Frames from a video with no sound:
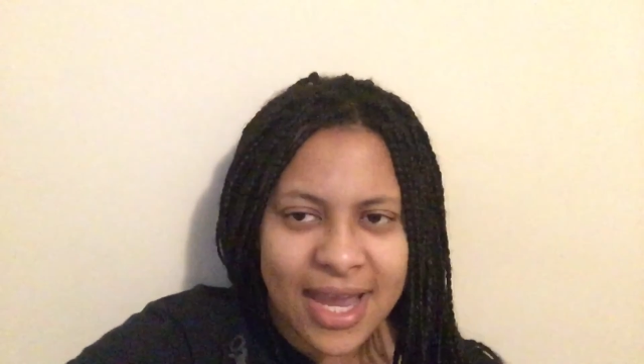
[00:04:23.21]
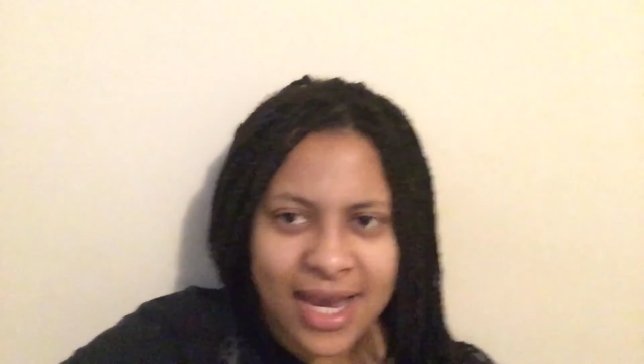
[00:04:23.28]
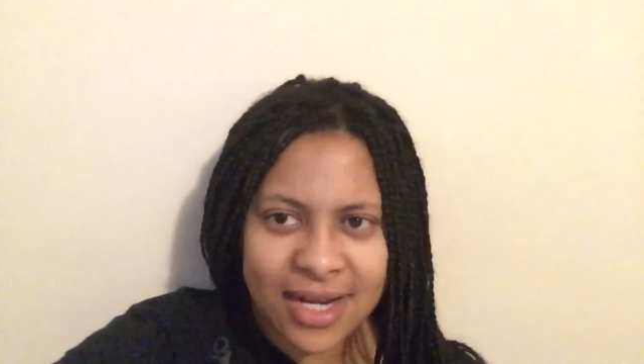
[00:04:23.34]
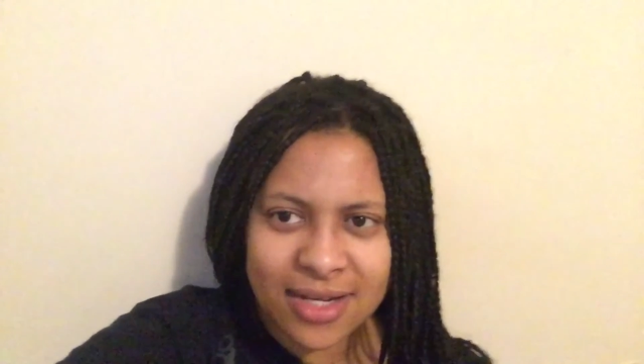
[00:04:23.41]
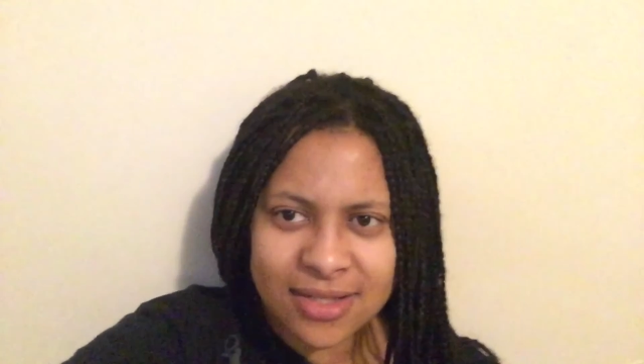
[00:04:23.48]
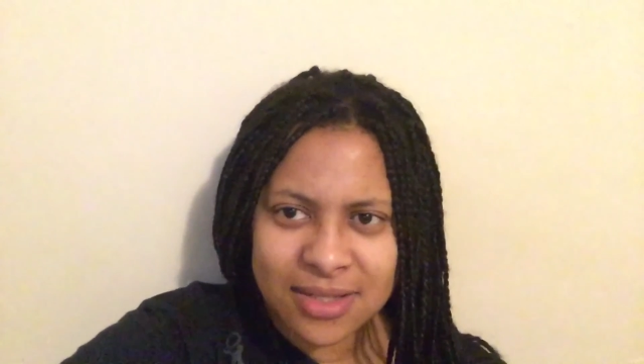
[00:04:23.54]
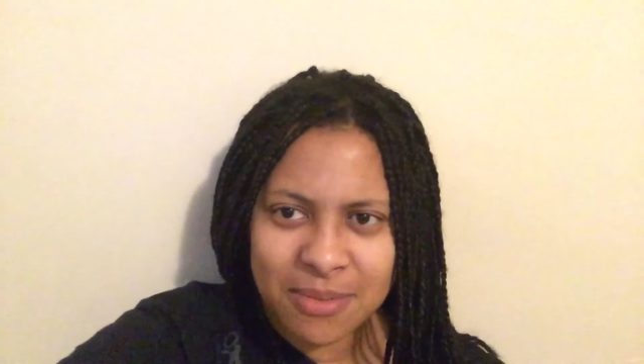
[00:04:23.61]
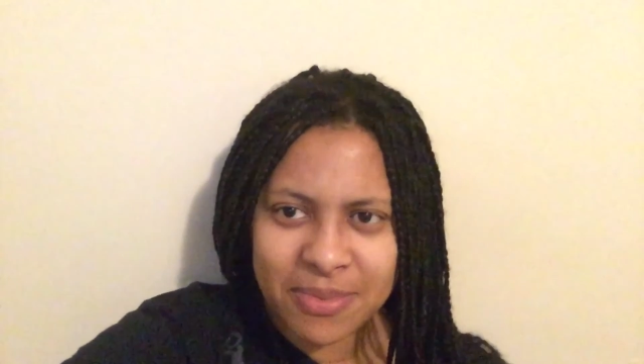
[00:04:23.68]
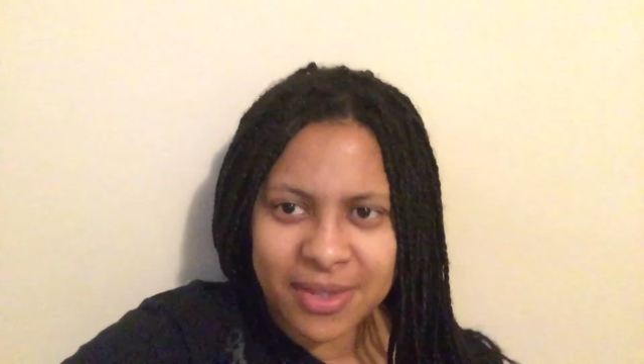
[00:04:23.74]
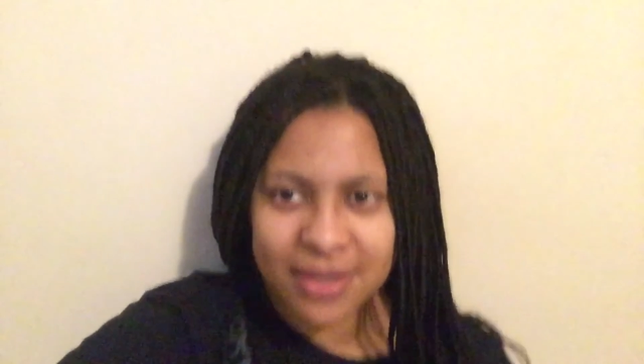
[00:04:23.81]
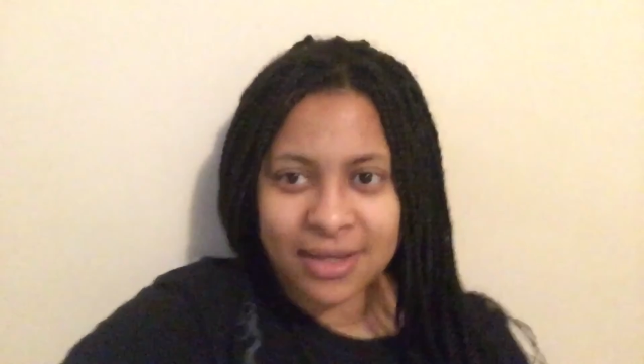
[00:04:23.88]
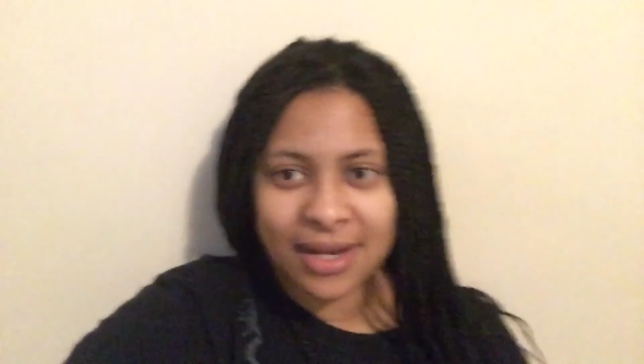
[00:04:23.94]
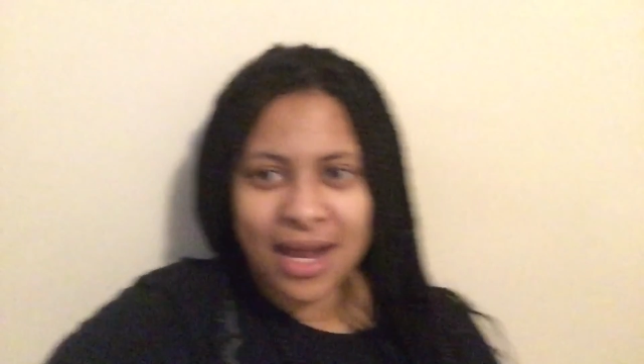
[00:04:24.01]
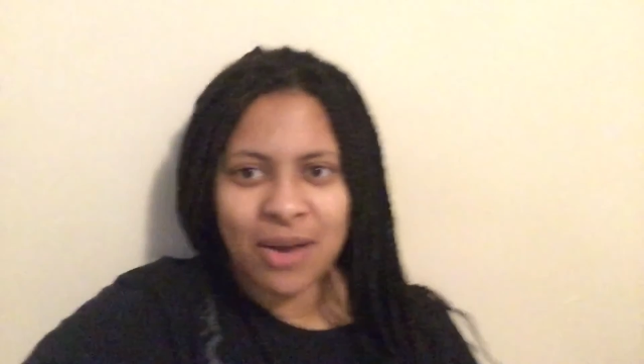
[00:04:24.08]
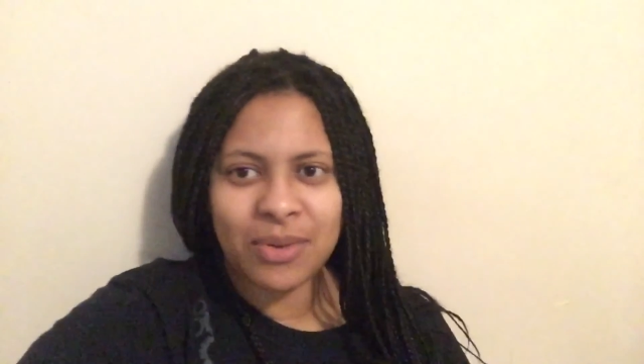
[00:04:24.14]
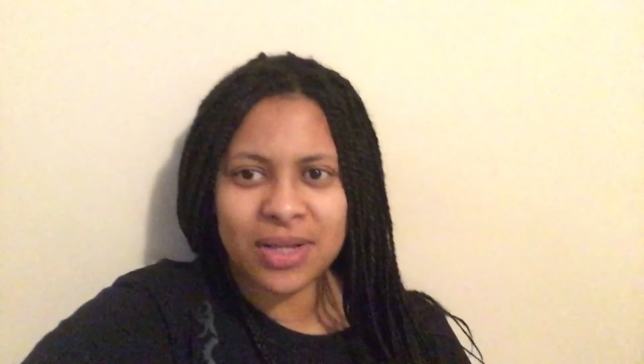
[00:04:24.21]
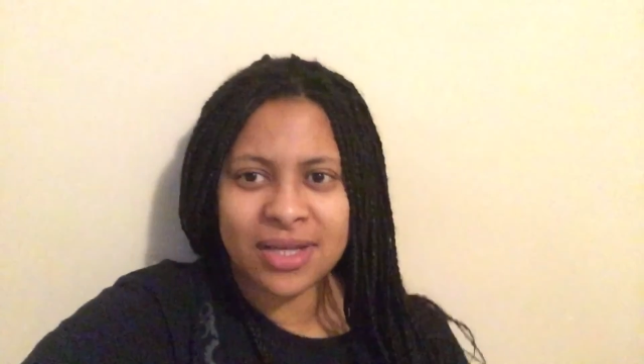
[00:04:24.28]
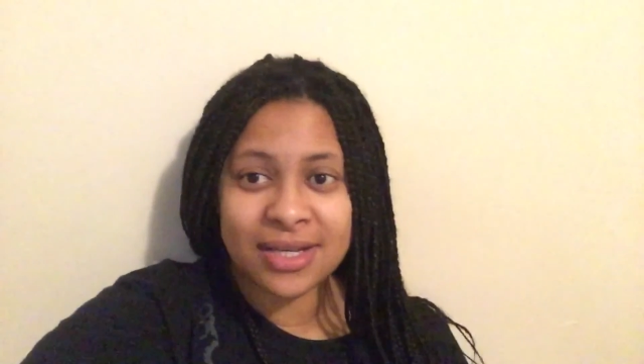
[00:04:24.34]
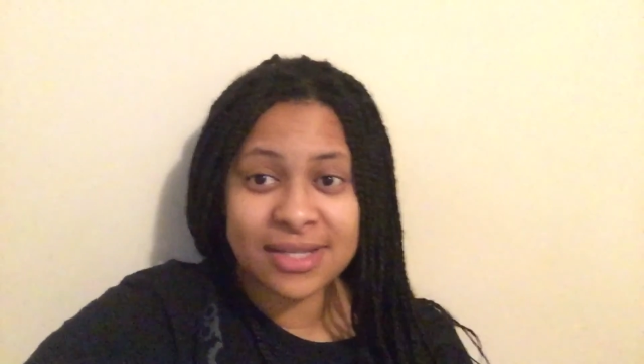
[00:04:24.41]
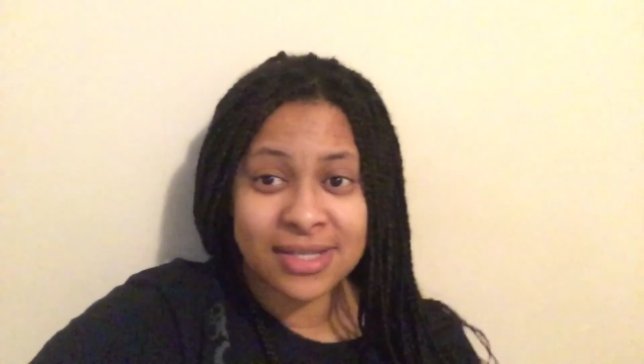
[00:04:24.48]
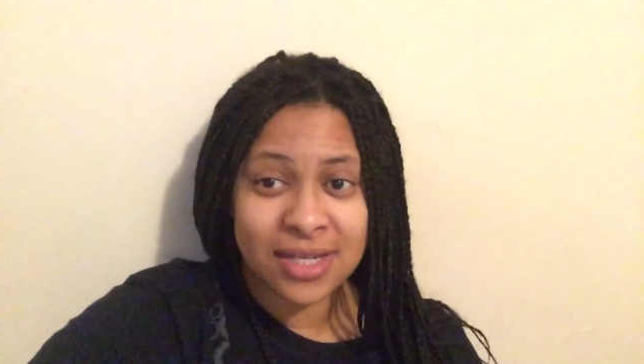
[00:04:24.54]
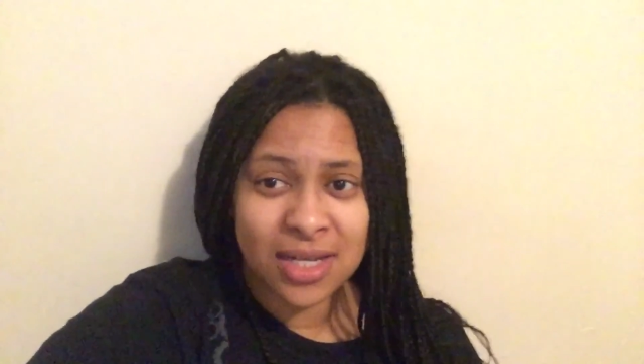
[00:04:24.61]
It is something that I will
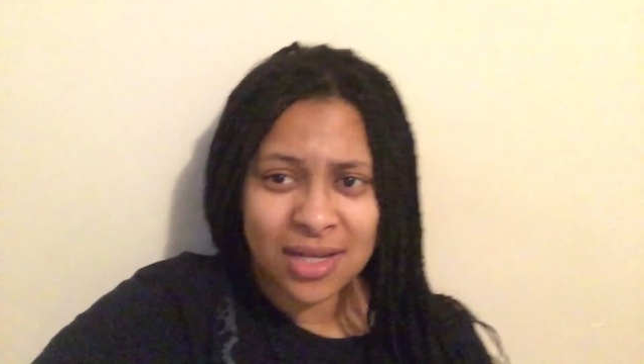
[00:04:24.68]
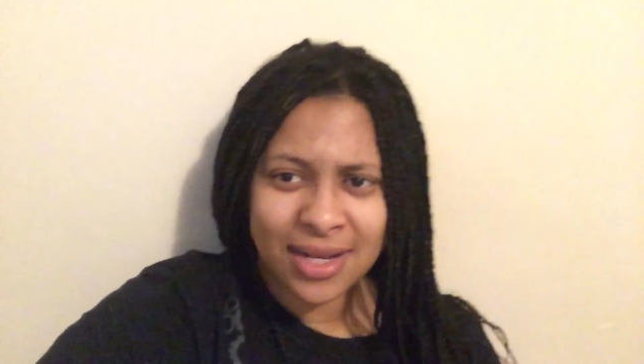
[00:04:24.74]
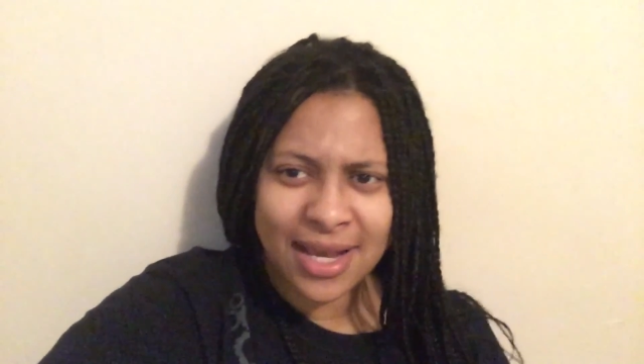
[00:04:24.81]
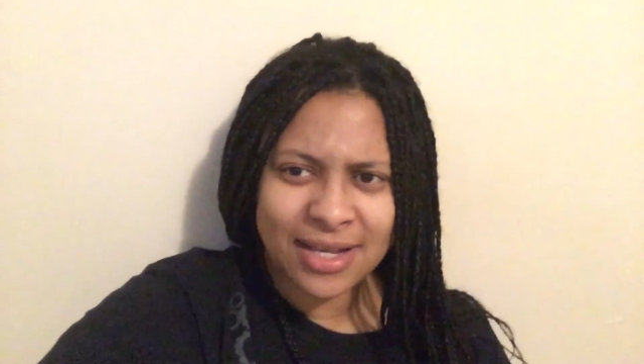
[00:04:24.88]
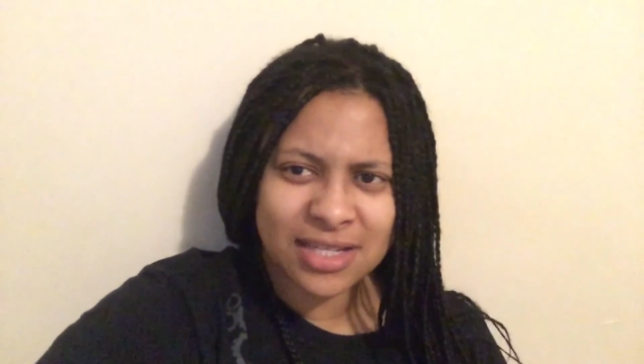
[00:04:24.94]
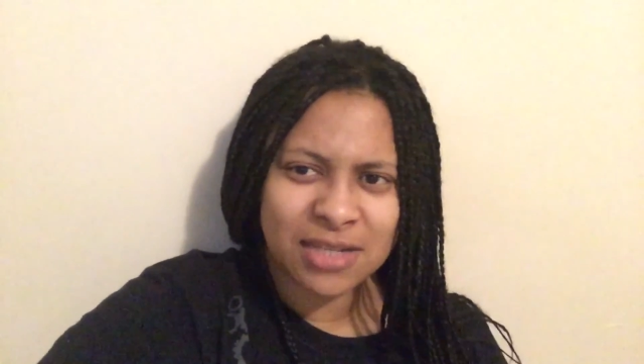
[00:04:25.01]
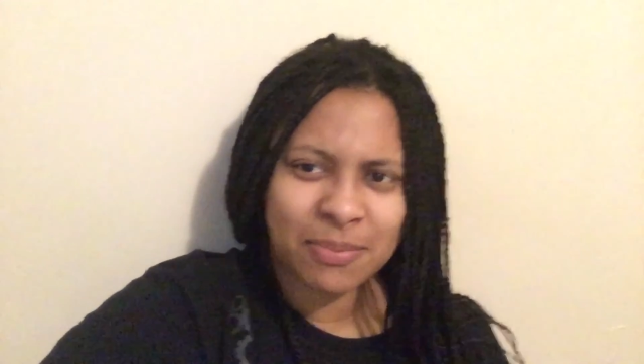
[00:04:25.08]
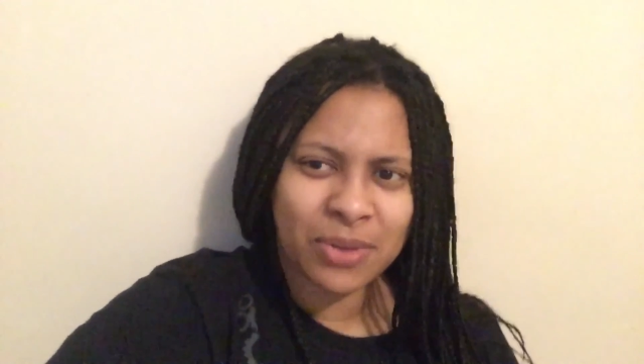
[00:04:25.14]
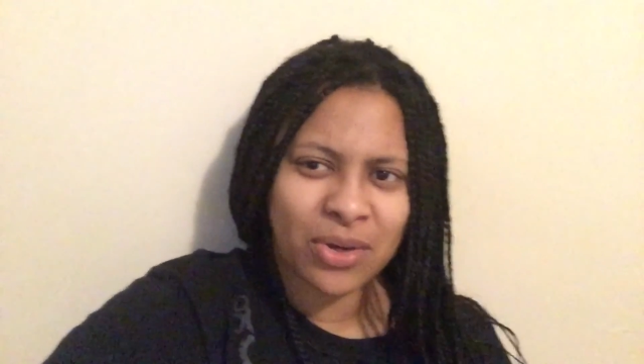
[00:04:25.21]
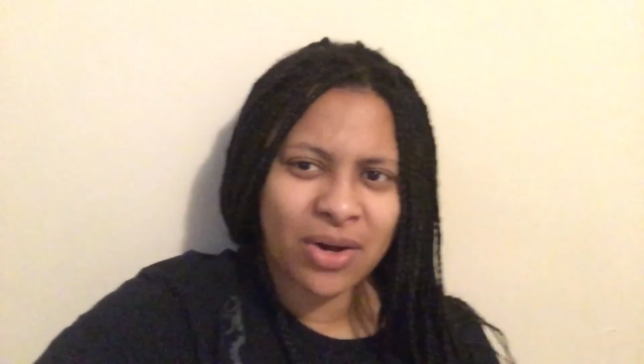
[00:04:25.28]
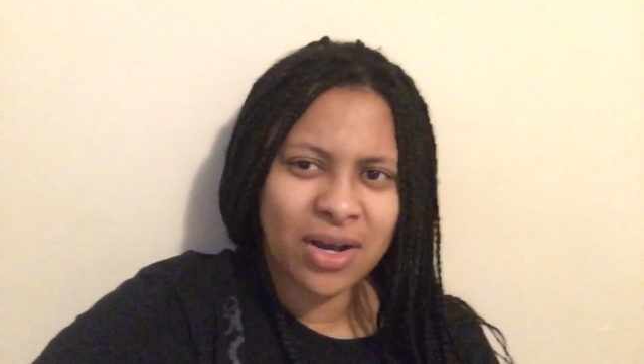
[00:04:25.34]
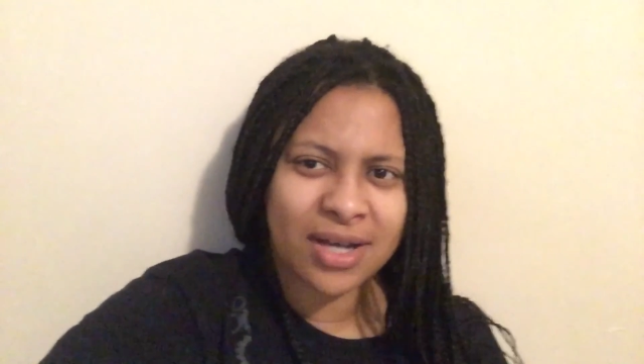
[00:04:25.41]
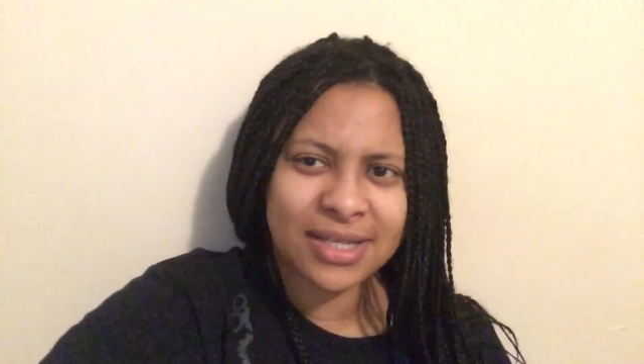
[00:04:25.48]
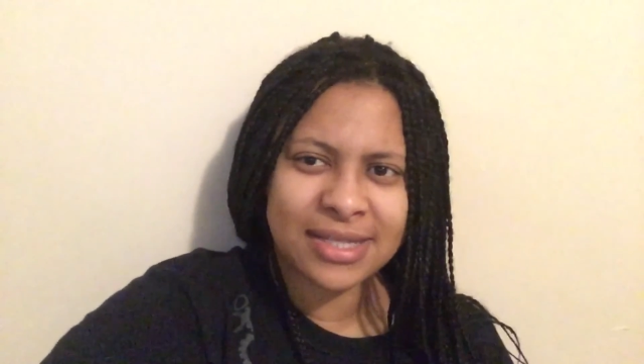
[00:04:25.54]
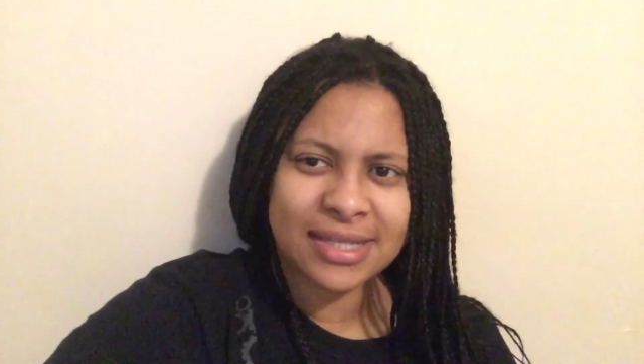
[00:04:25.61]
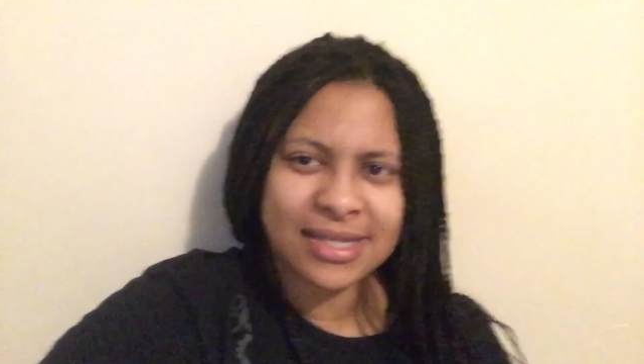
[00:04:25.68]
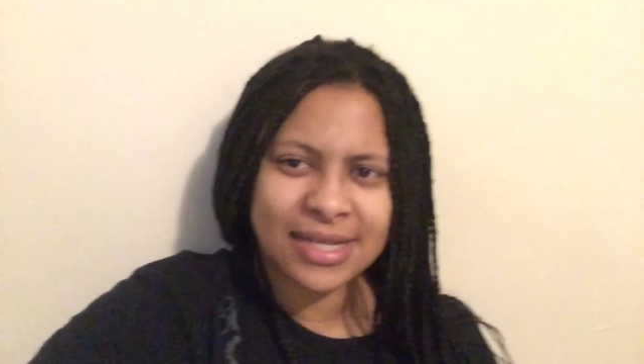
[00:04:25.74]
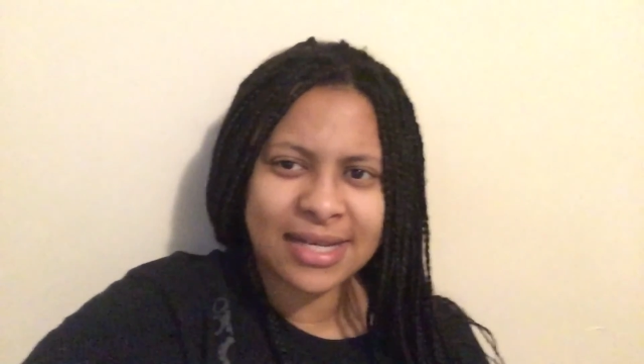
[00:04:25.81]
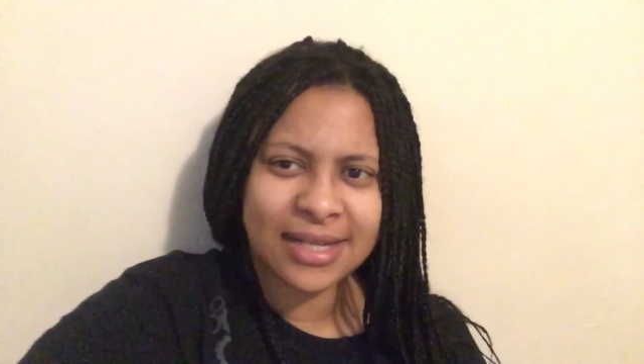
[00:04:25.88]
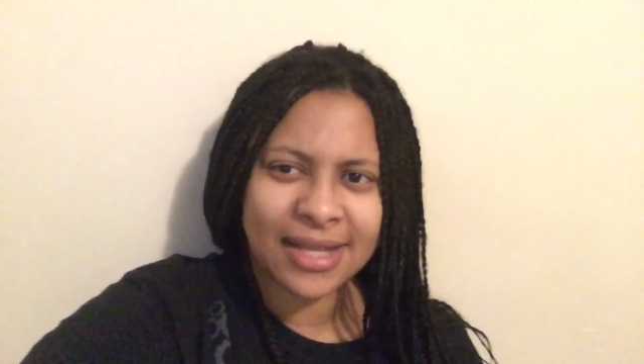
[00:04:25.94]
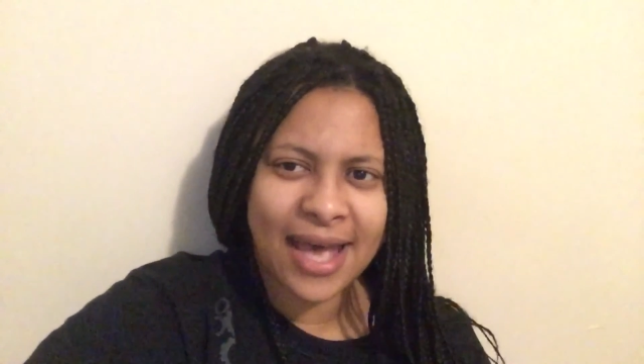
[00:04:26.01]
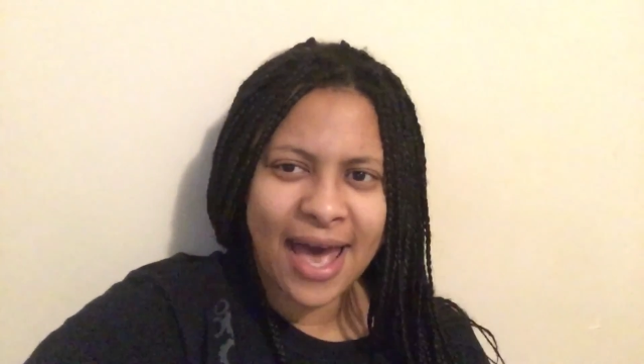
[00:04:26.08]
continue to explore
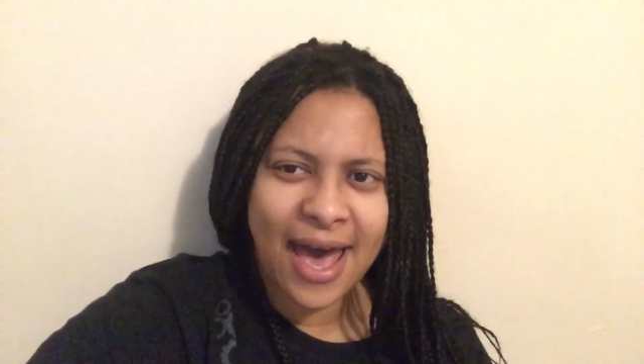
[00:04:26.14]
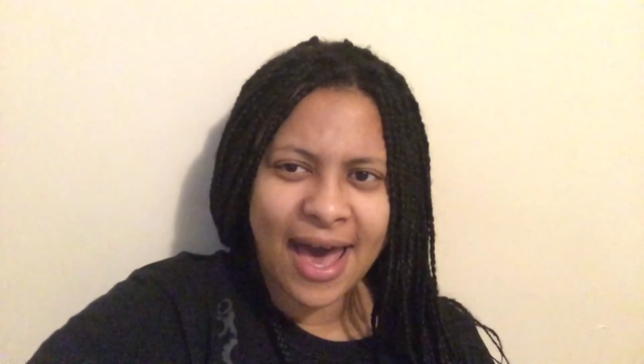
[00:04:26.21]
until